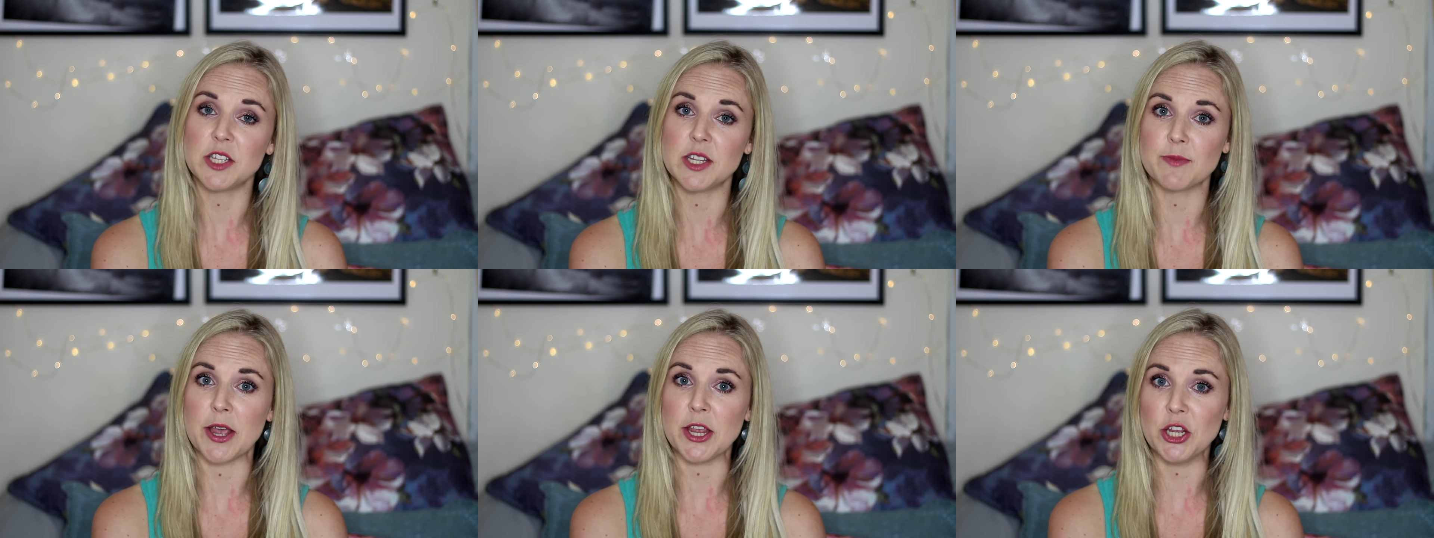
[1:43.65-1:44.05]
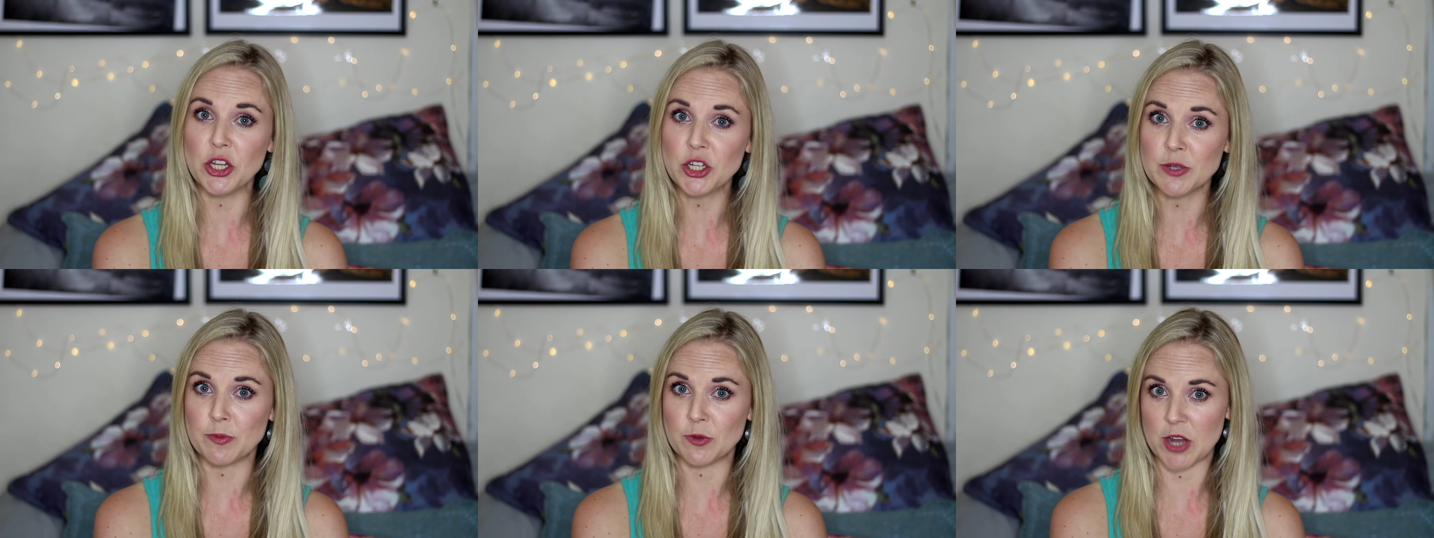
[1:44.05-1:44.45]
to my
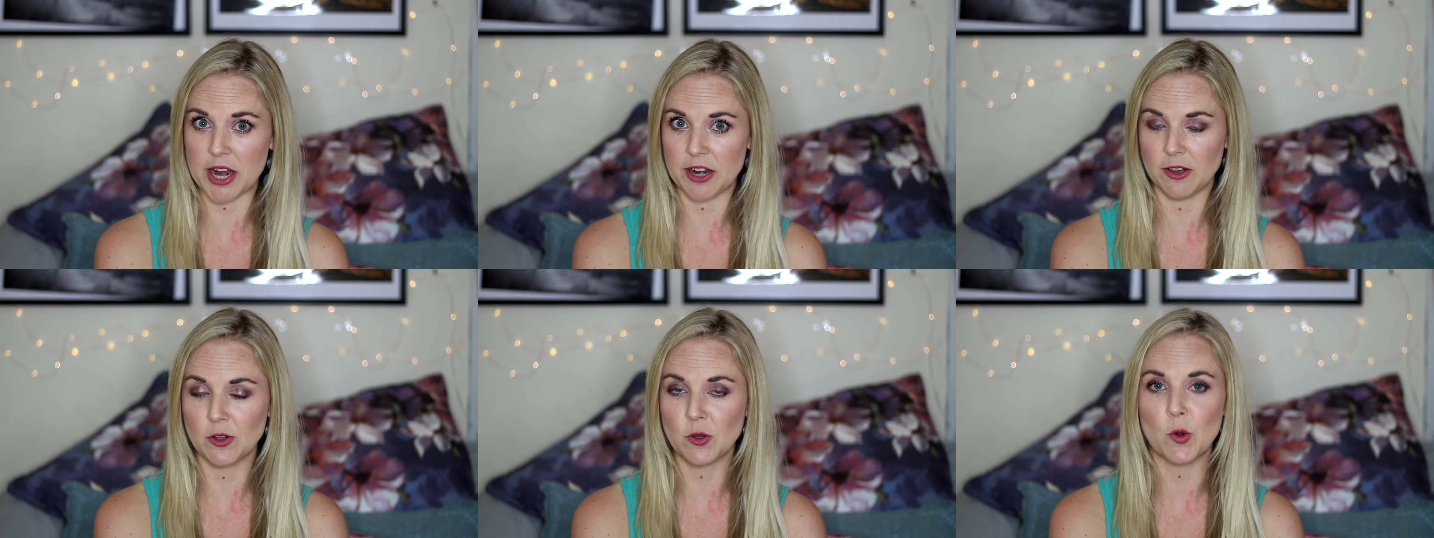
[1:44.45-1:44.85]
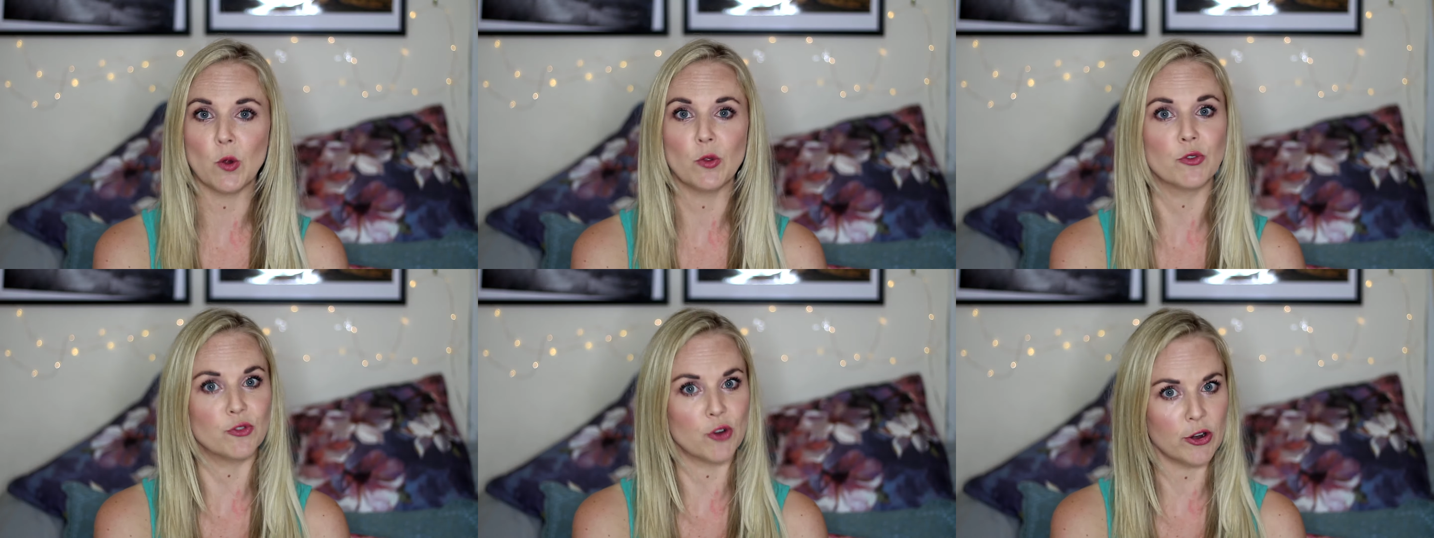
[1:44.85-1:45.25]
YouTube channel
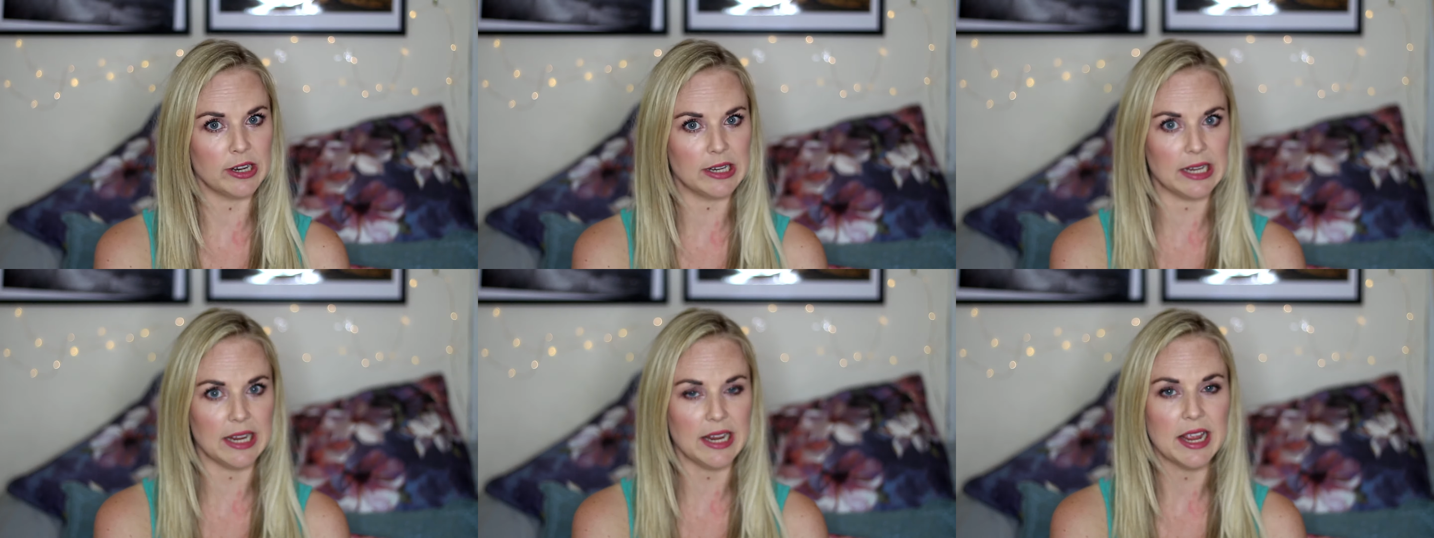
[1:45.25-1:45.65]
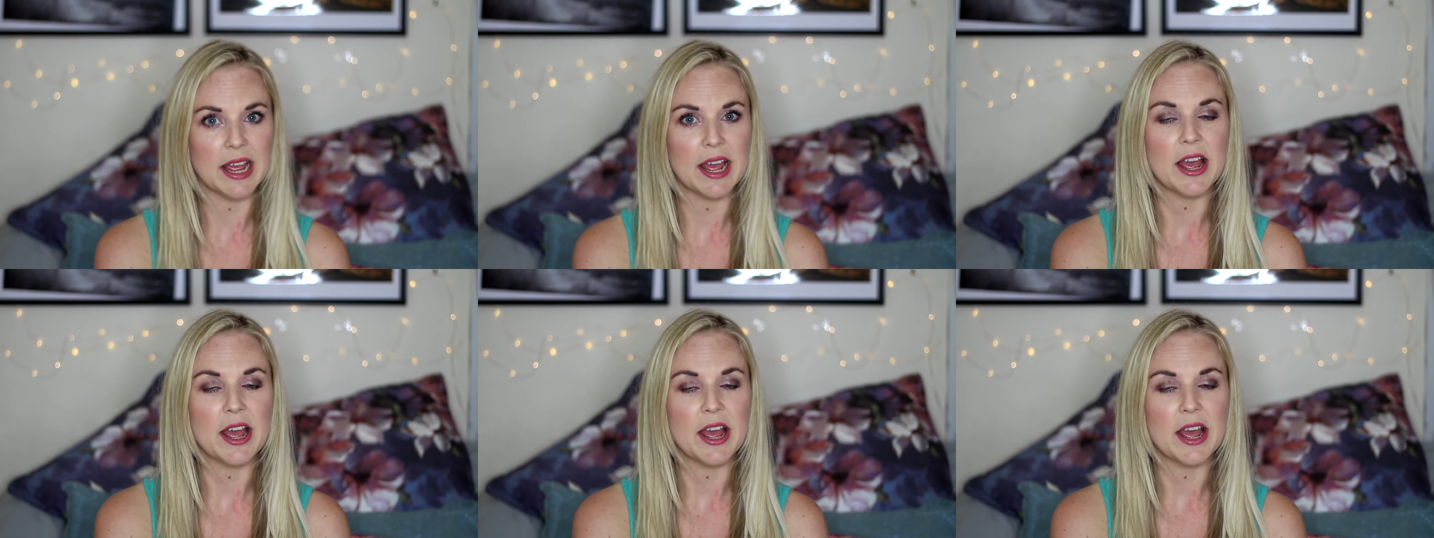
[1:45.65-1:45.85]
called Ronnilie